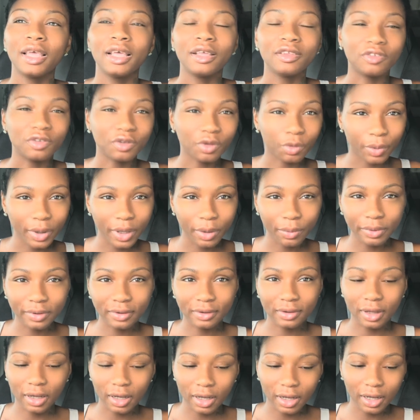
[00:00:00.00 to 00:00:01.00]
so the week
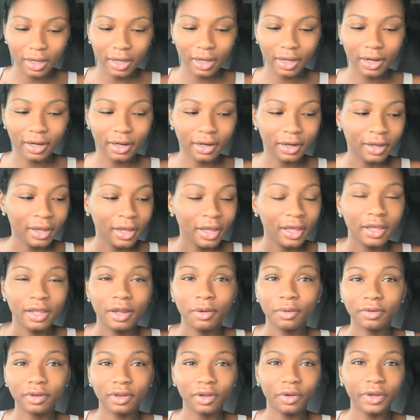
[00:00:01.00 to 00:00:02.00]
was good. It
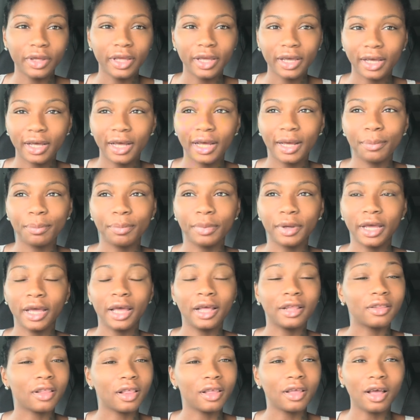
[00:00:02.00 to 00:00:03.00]
was a little hiccup, but
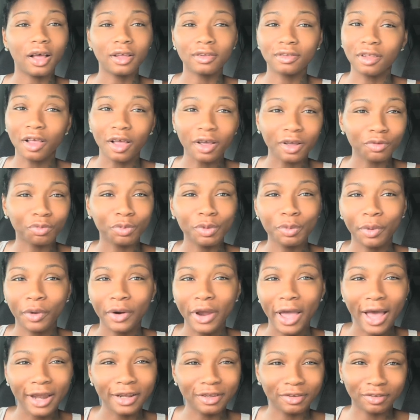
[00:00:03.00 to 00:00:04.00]
as long as we
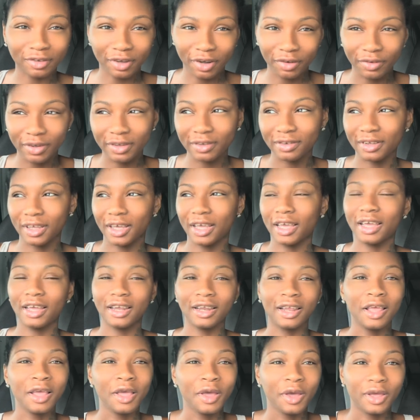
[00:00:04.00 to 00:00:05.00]
weren't out of service
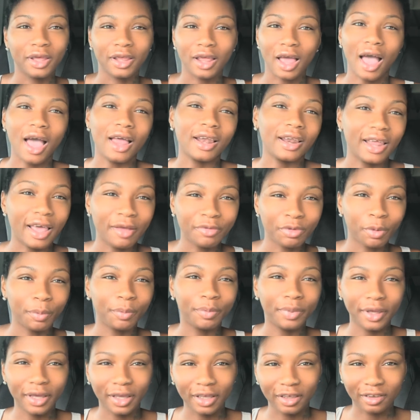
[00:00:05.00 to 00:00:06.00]
and I didn't have no
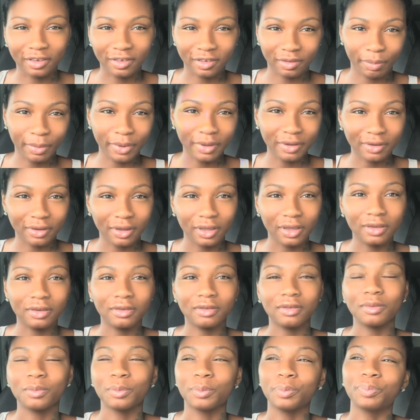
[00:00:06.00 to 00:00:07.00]
big expenses,
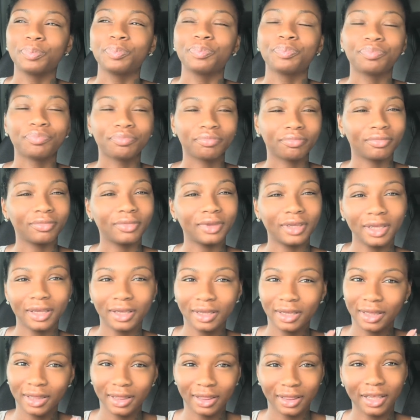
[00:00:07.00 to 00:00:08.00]

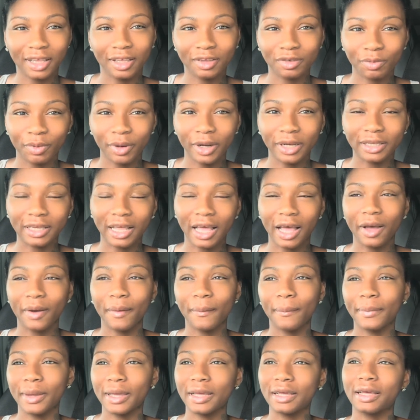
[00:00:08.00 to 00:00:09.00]
things worked
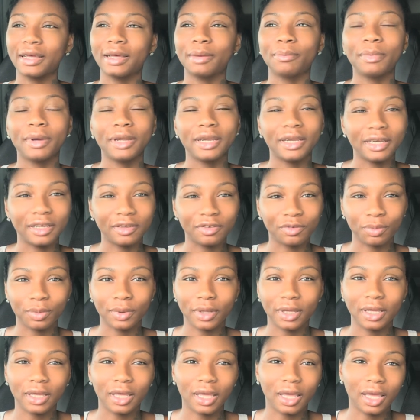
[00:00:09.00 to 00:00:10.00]
out. Made good money this
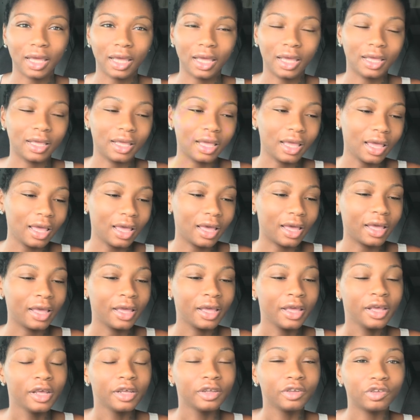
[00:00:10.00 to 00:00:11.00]
week, and yeah.
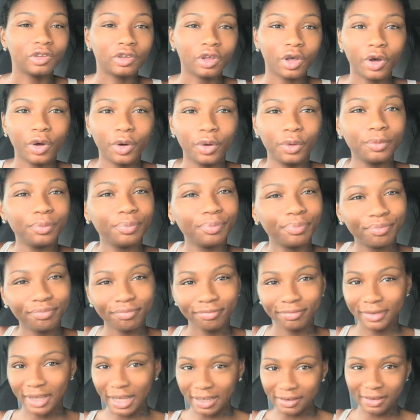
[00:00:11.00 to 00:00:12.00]
So
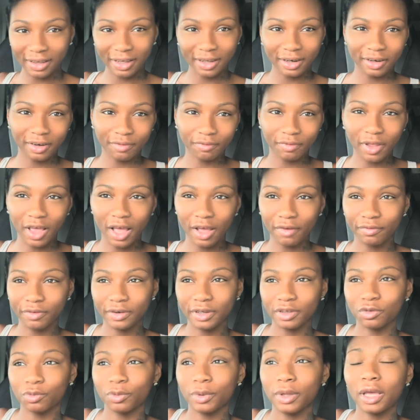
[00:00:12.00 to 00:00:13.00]
that's the end of the vlog for
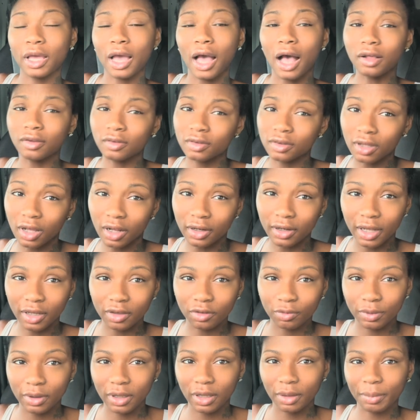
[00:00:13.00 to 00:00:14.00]
this week. I'll see y'all
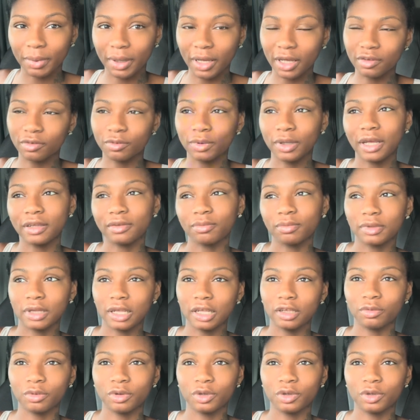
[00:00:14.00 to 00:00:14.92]
next week because we got some things we're